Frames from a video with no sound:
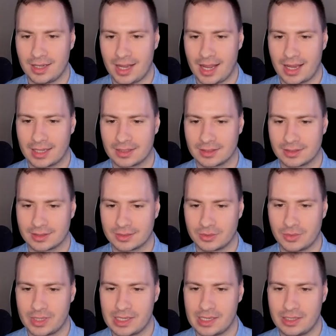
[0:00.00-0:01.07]
And
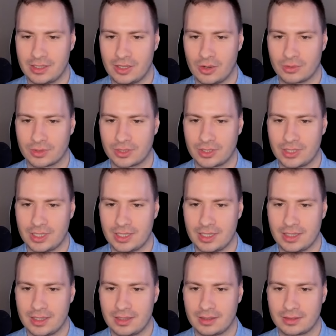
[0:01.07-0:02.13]
we don't
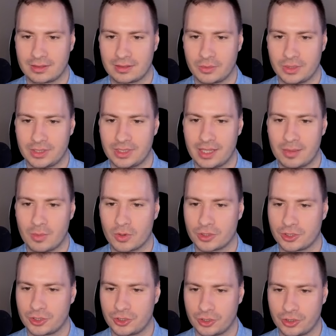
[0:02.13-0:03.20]
see... We see that more
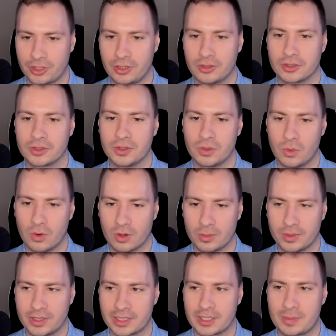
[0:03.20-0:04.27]
circular,
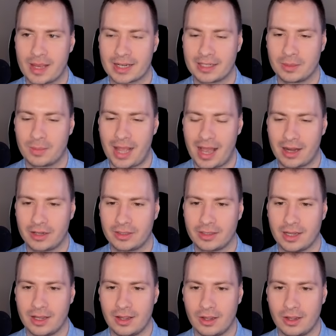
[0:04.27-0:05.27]
normal, expected pattern.